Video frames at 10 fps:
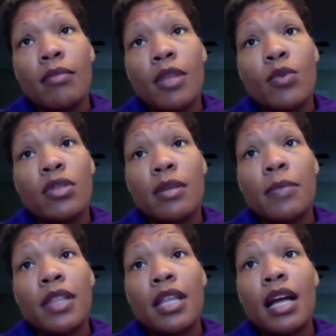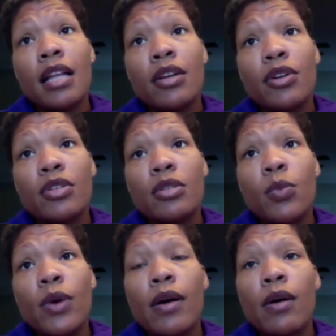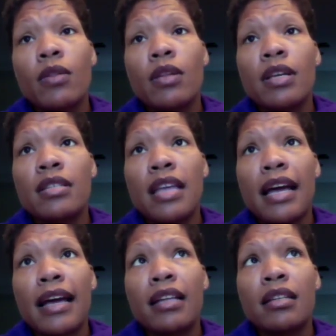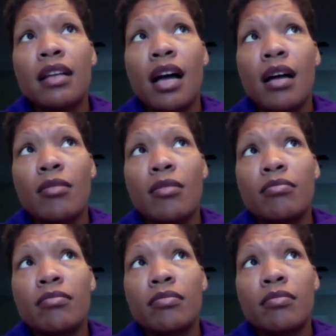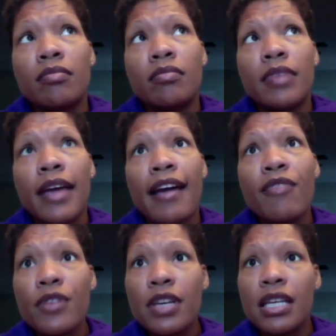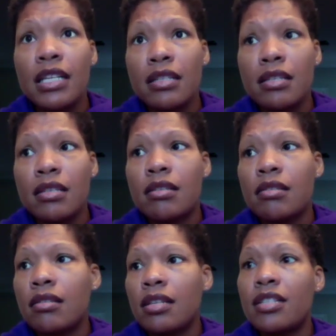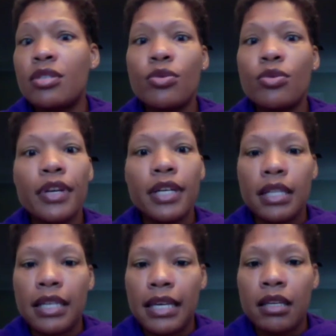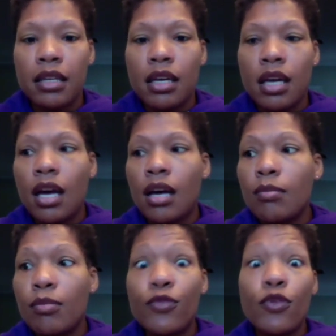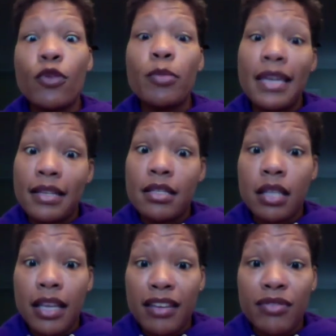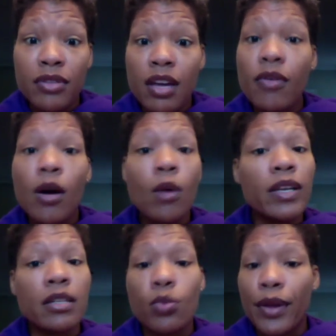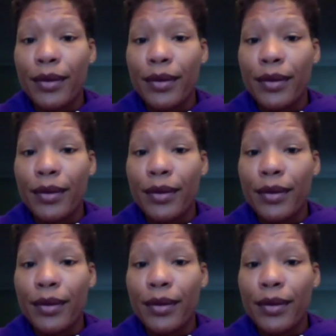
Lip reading: it was something that I learned as well, is that Africans historically, before being enslaved, have always swam